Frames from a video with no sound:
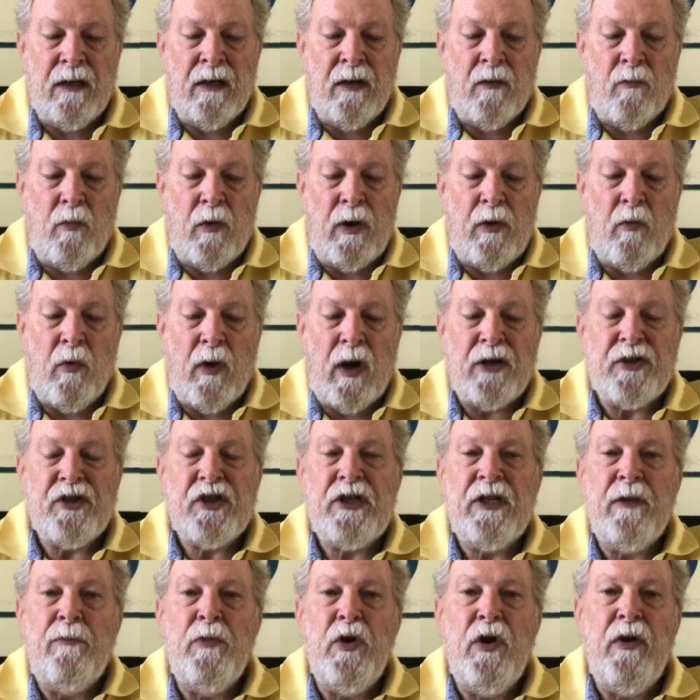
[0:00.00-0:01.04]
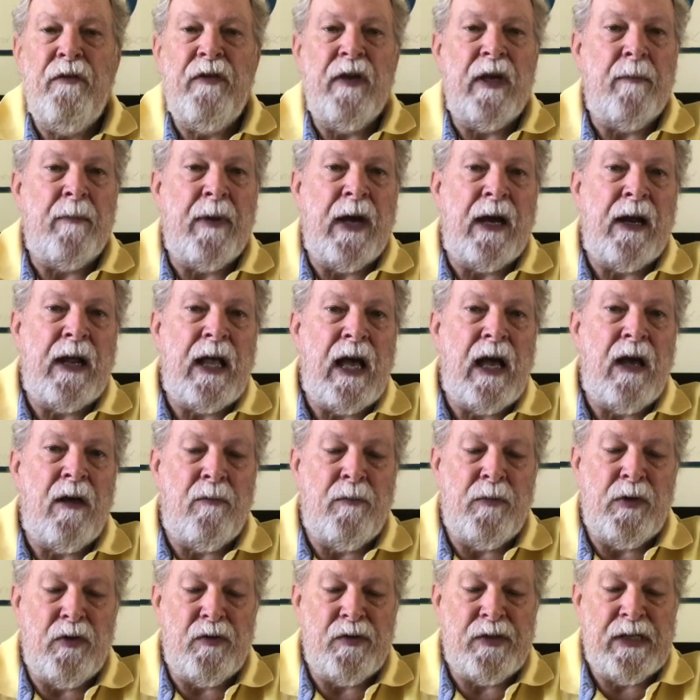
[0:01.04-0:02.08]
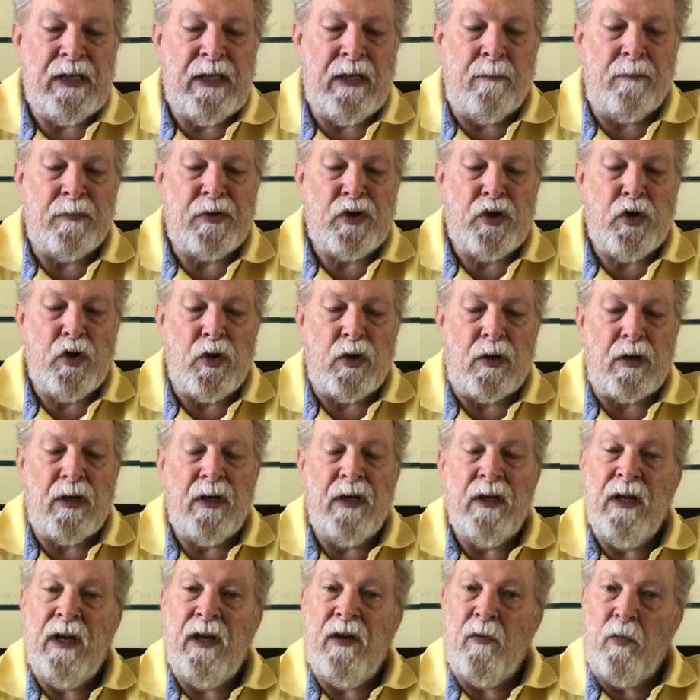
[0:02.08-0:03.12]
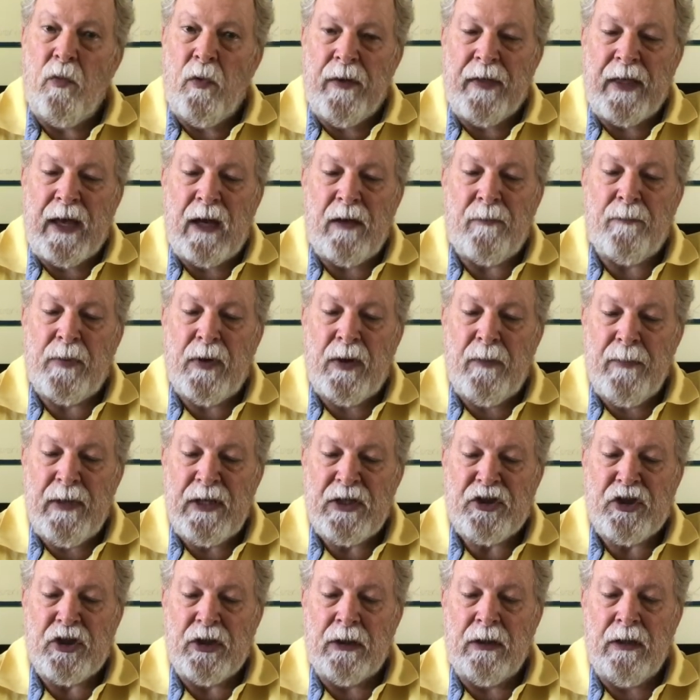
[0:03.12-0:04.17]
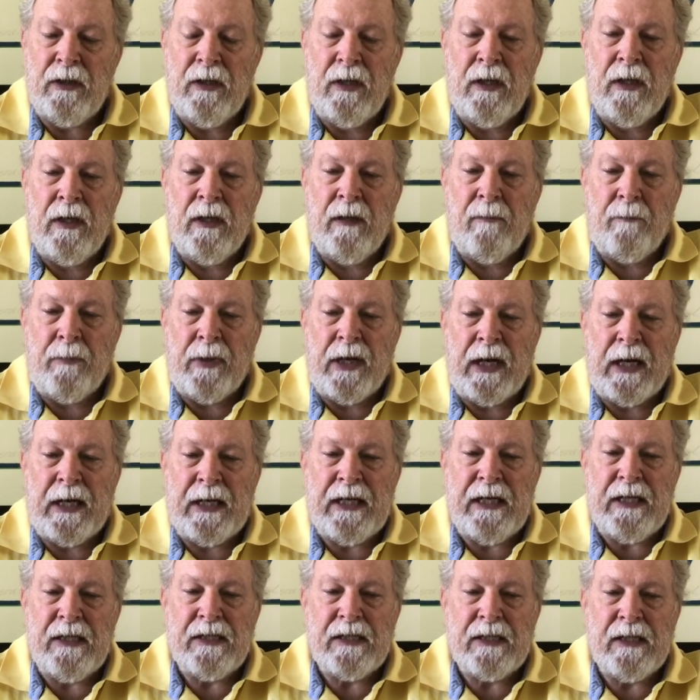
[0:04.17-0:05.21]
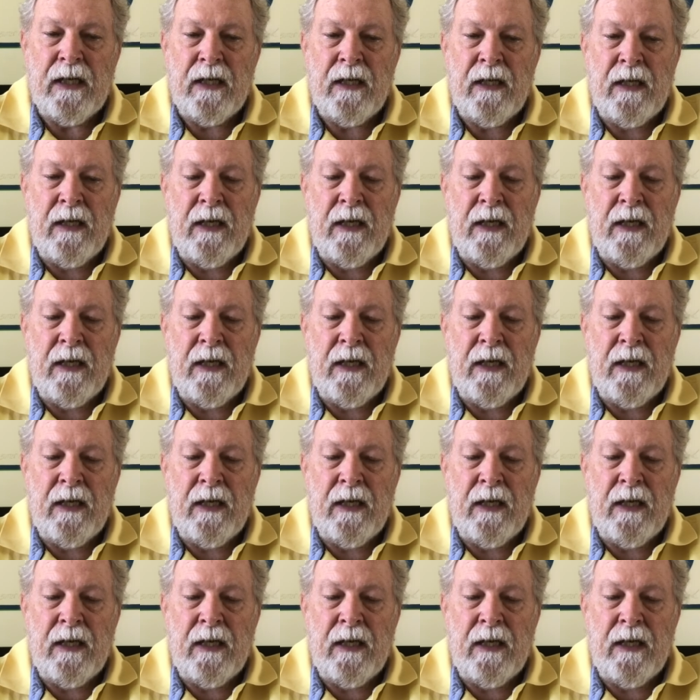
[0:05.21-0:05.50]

We watched a movie about how museums took, without permission, bodies,